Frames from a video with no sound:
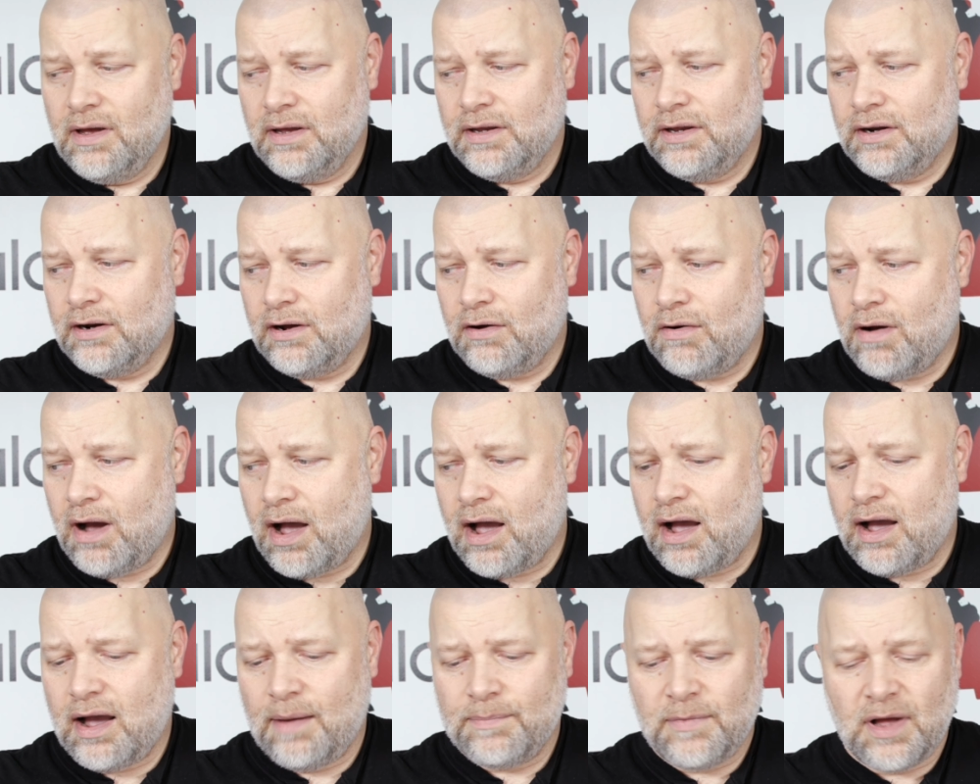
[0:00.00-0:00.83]
you know,
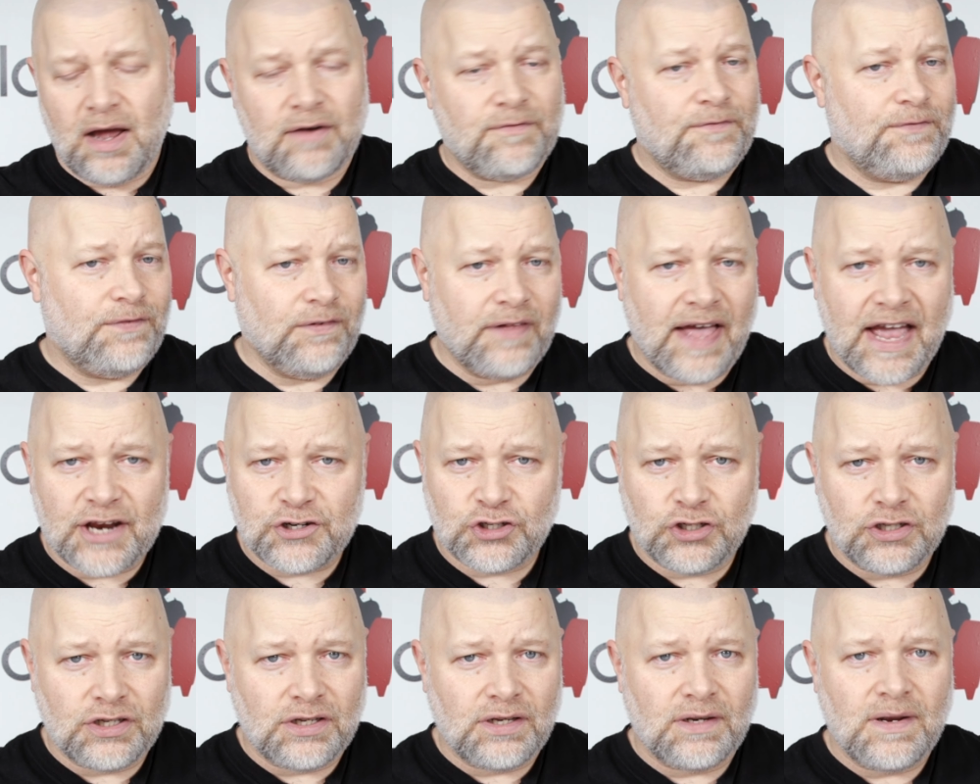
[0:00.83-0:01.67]
I'm not
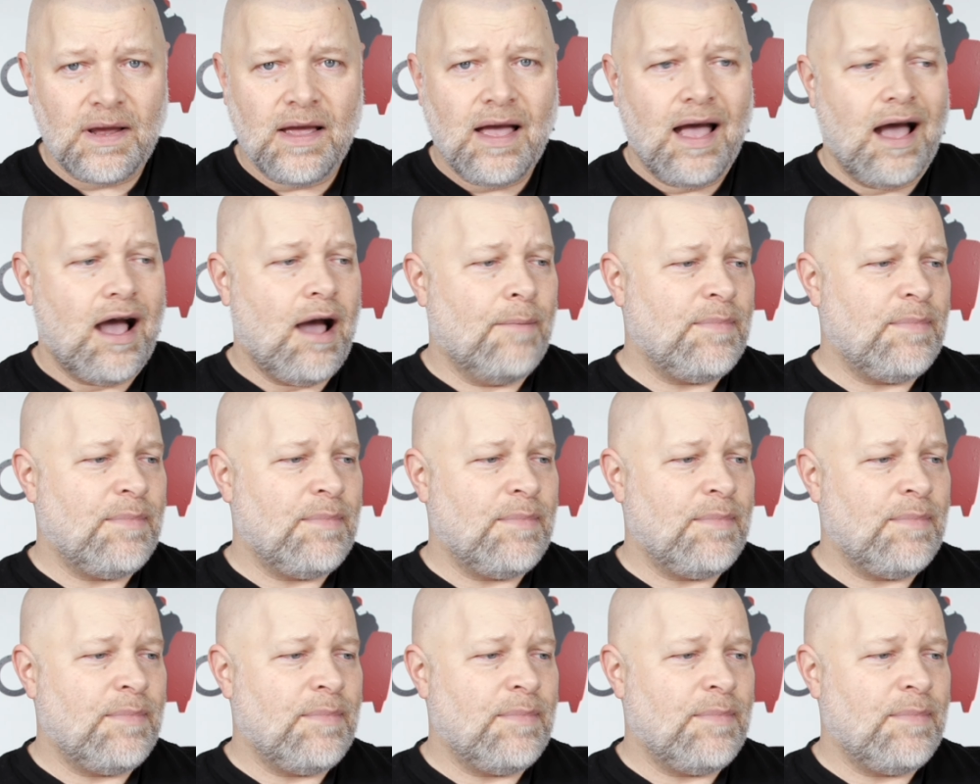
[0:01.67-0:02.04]
flashy,